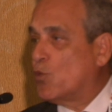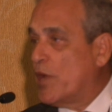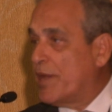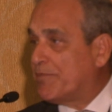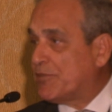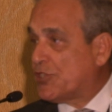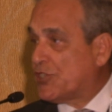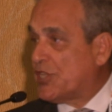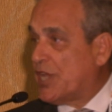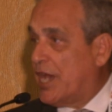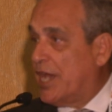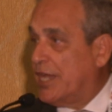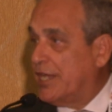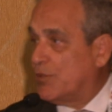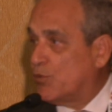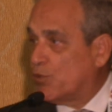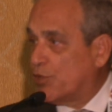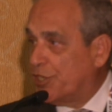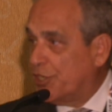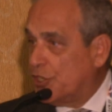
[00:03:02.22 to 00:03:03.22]

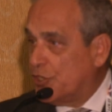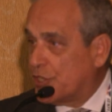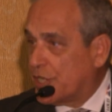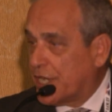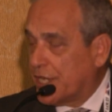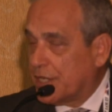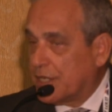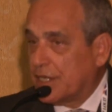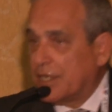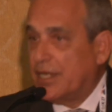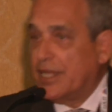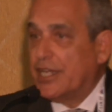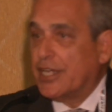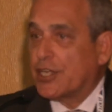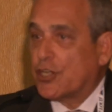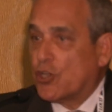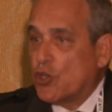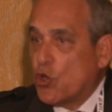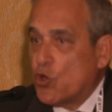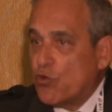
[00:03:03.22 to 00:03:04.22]
website where you can
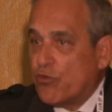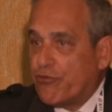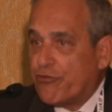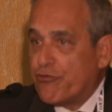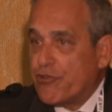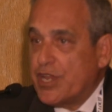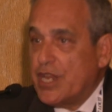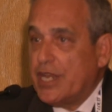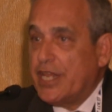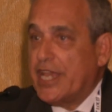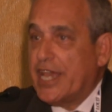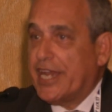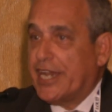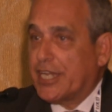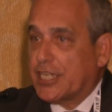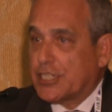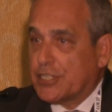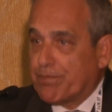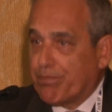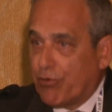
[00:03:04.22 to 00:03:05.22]
go freely and
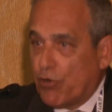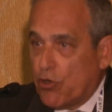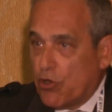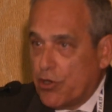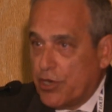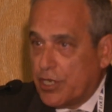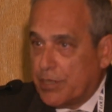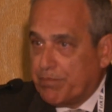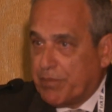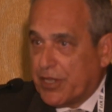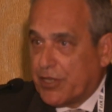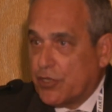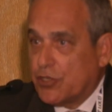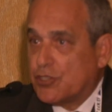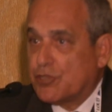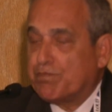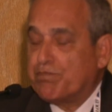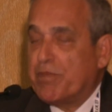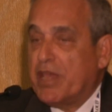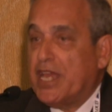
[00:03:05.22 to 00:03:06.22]
explore it,
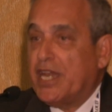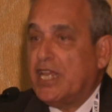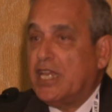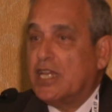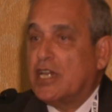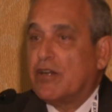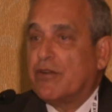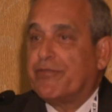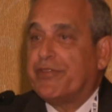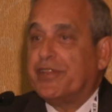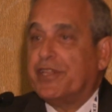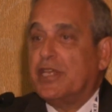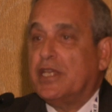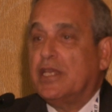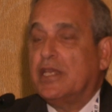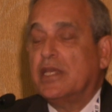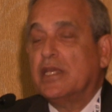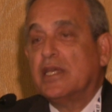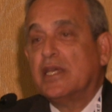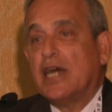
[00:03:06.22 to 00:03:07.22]
because many of
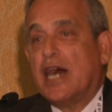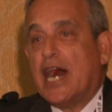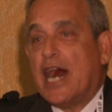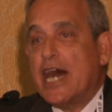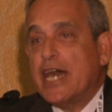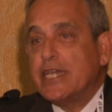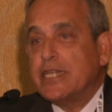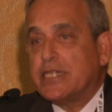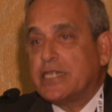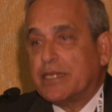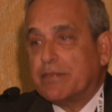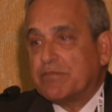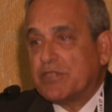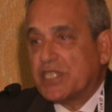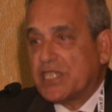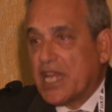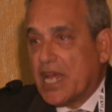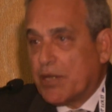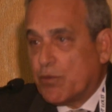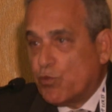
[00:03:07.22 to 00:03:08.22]
the
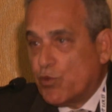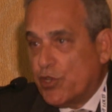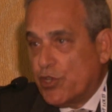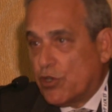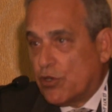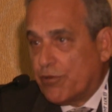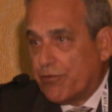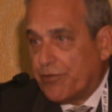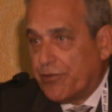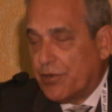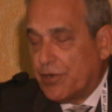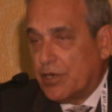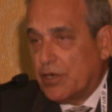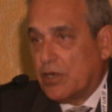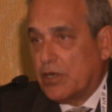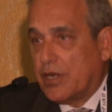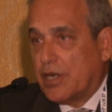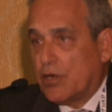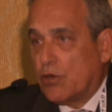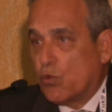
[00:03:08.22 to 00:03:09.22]
items that we offer
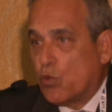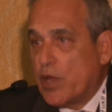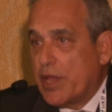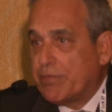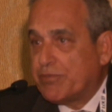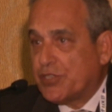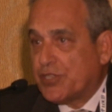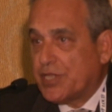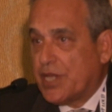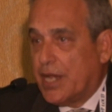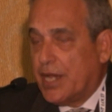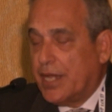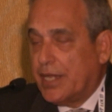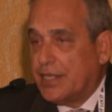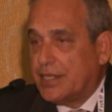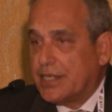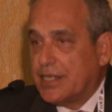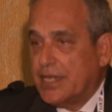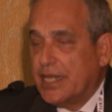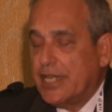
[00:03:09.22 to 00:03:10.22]
on our
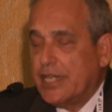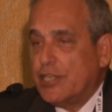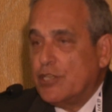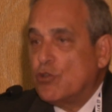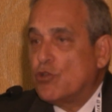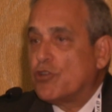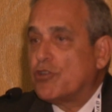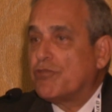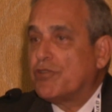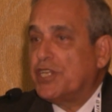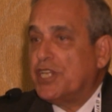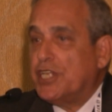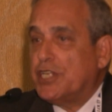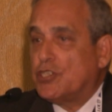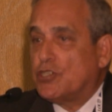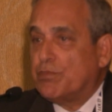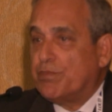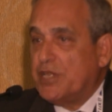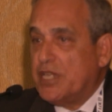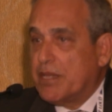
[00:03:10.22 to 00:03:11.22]
website, you don't
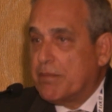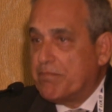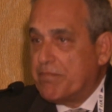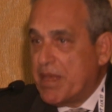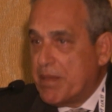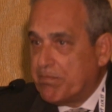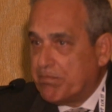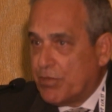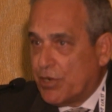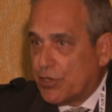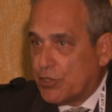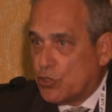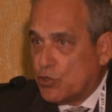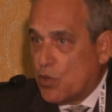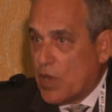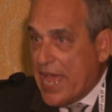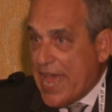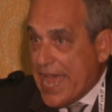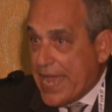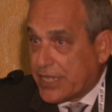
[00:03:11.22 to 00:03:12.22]
need to be a member
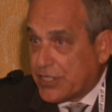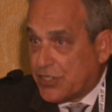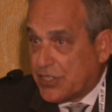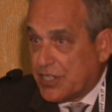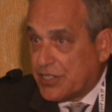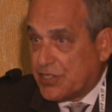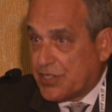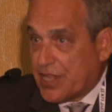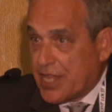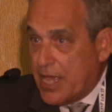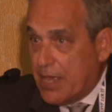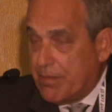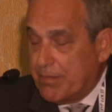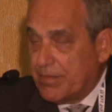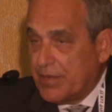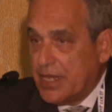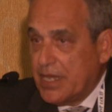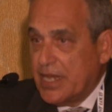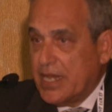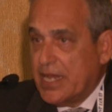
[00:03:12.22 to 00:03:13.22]
to access
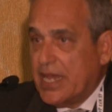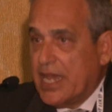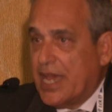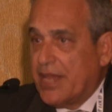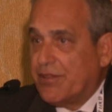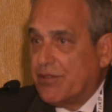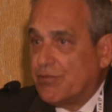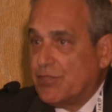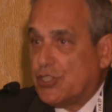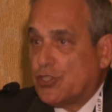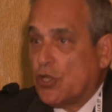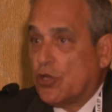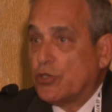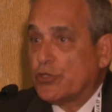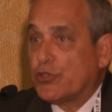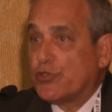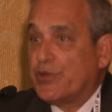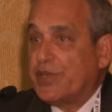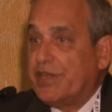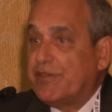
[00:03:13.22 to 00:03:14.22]
them, and there is
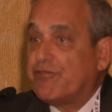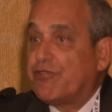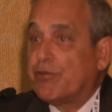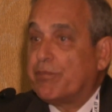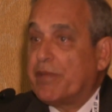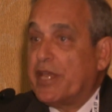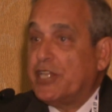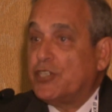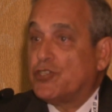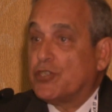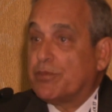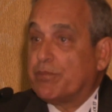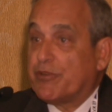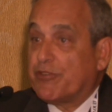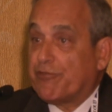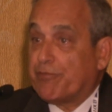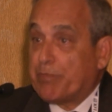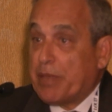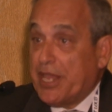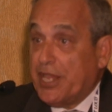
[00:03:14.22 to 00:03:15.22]
also information
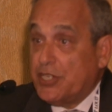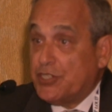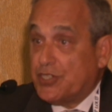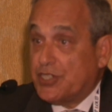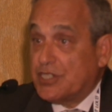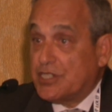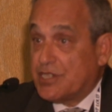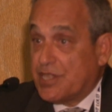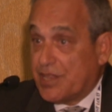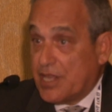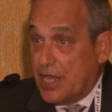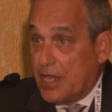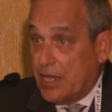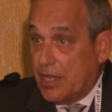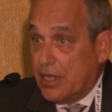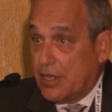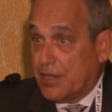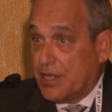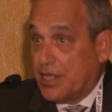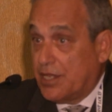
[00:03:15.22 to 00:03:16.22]
for patients
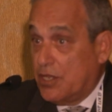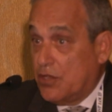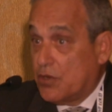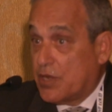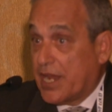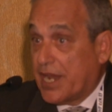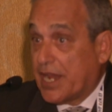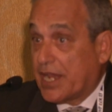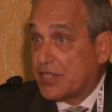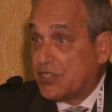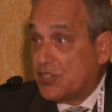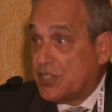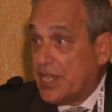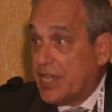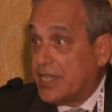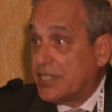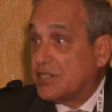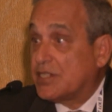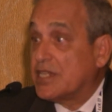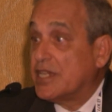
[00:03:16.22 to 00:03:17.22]
there that you can
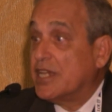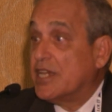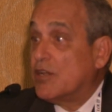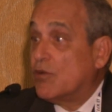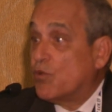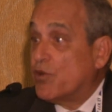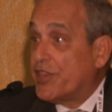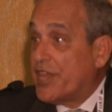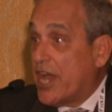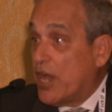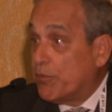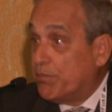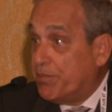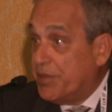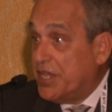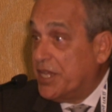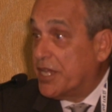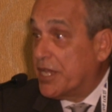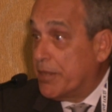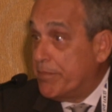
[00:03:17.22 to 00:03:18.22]
access without
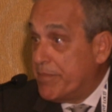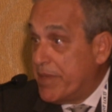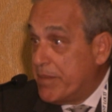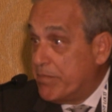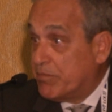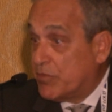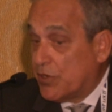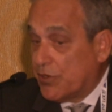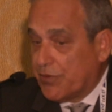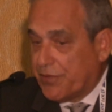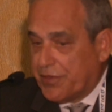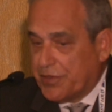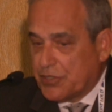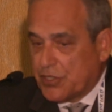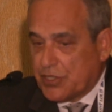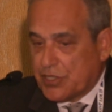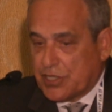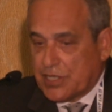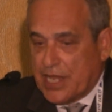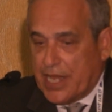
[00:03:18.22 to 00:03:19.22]
being a member of the
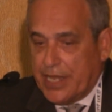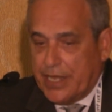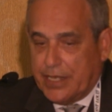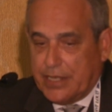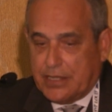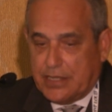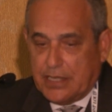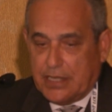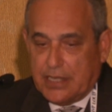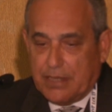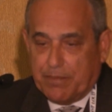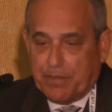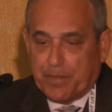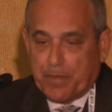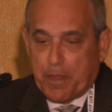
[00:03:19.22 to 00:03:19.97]
society.